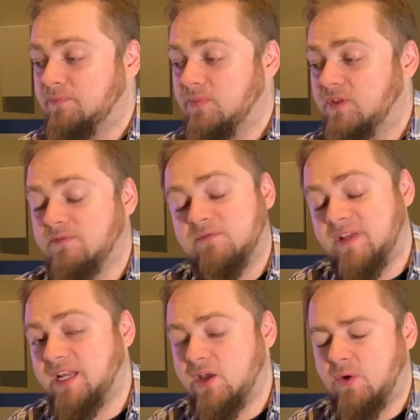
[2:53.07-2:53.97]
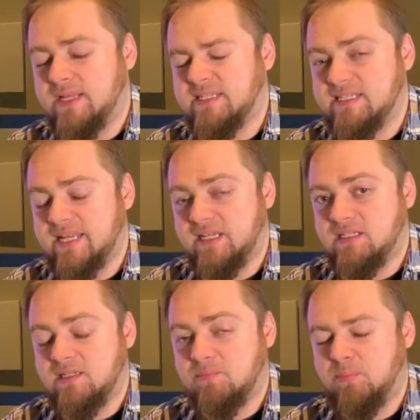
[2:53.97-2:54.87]
The video is
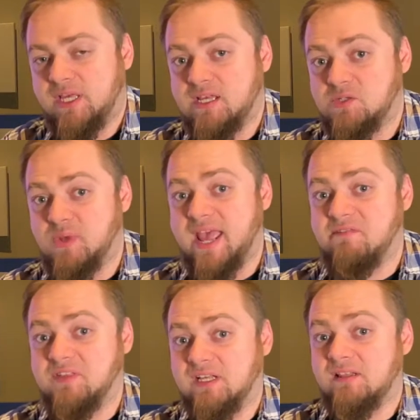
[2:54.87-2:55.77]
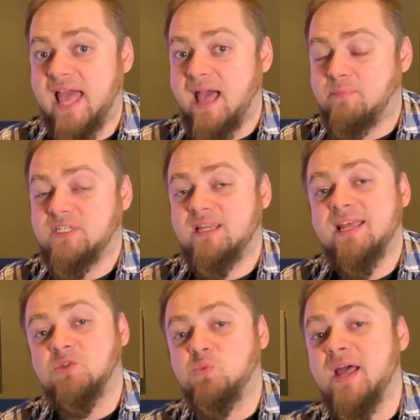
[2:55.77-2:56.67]
synced because we have the claps
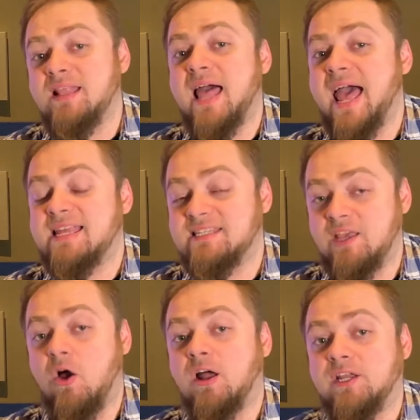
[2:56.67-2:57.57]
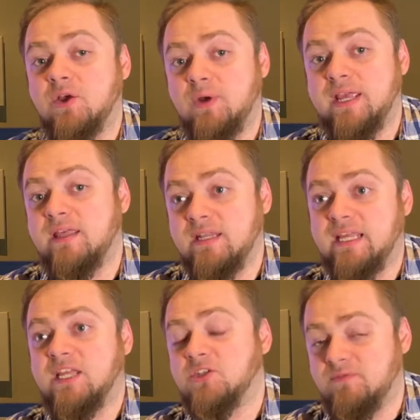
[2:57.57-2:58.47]
as well as the audio in
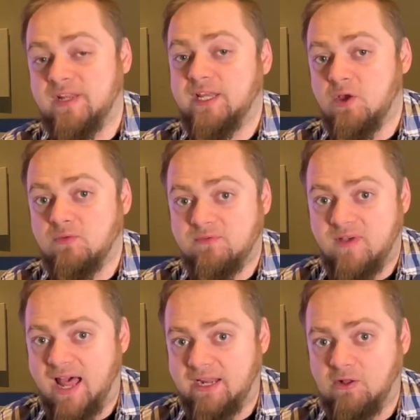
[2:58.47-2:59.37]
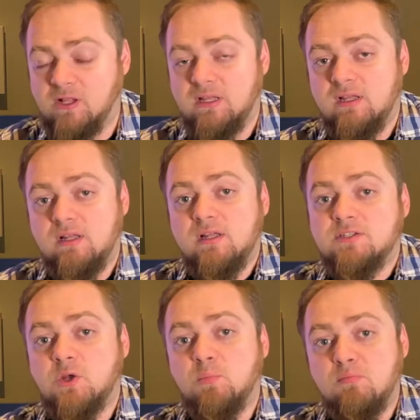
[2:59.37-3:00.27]
each video file.
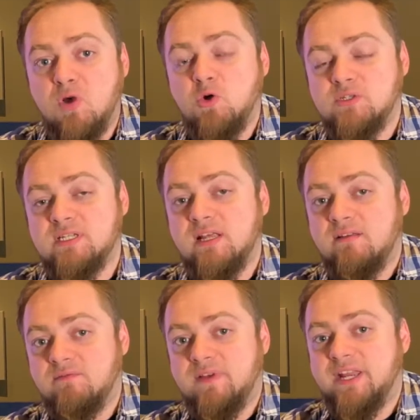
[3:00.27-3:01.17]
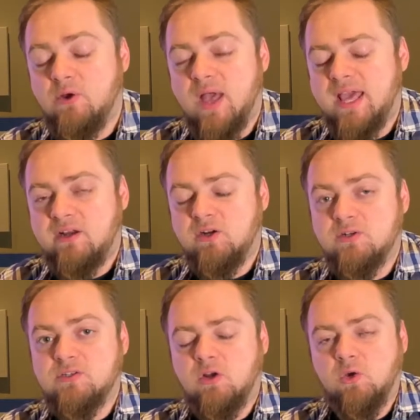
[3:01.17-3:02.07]
So most video
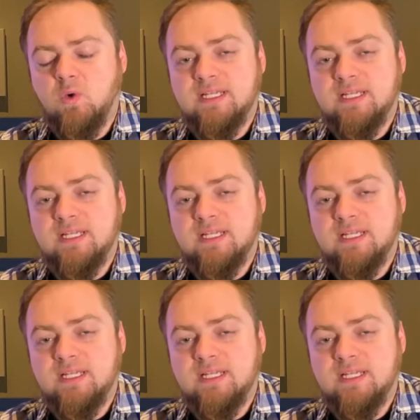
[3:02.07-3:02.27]
editors are going to